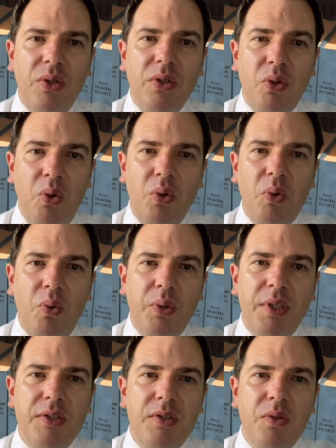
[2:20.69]
court
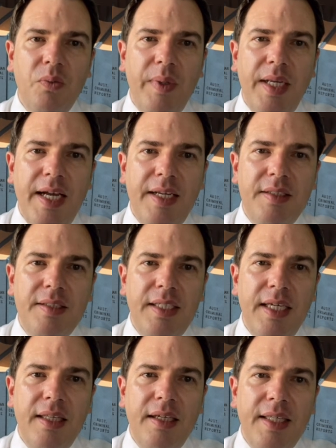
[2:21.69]
orders when added together